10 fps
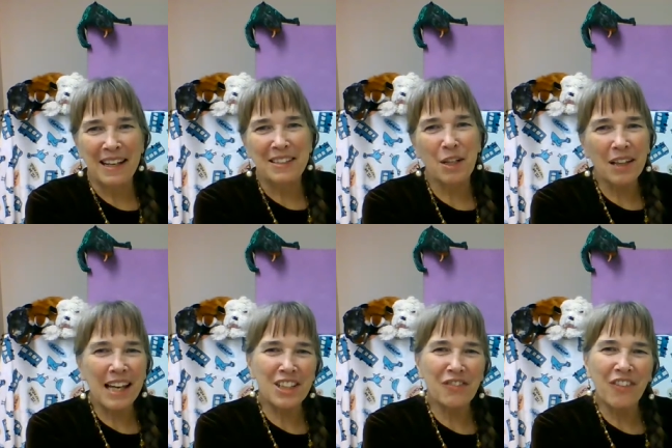So
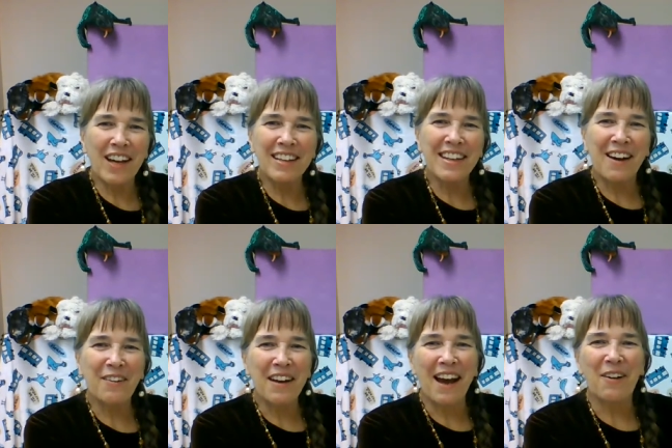let's find
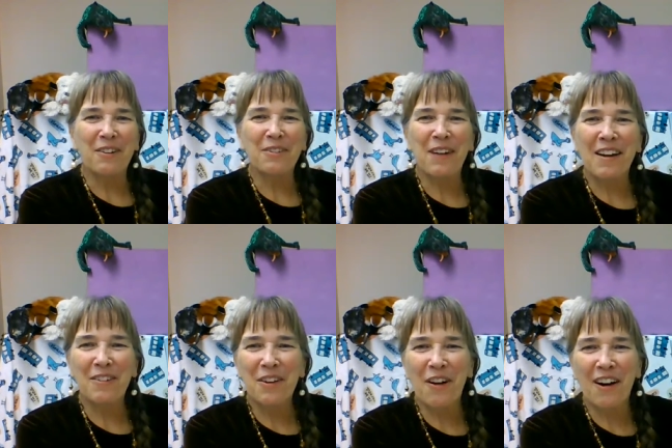out how
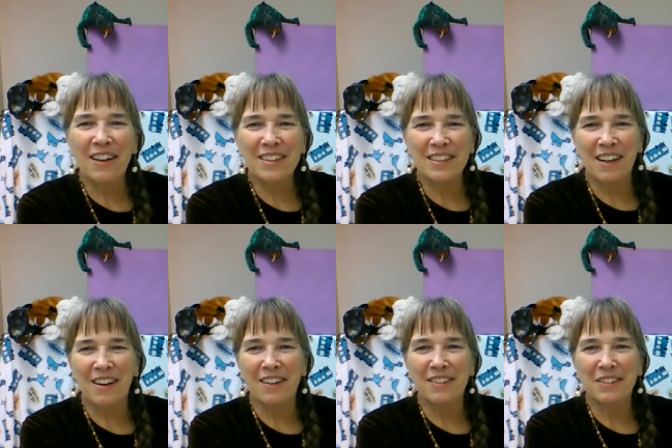Groundhog's
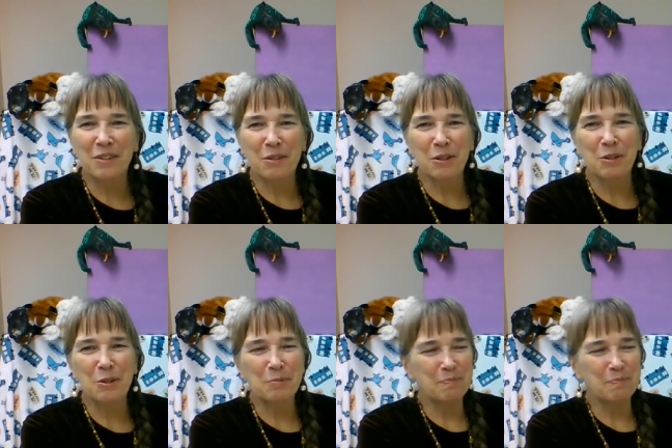garden grew.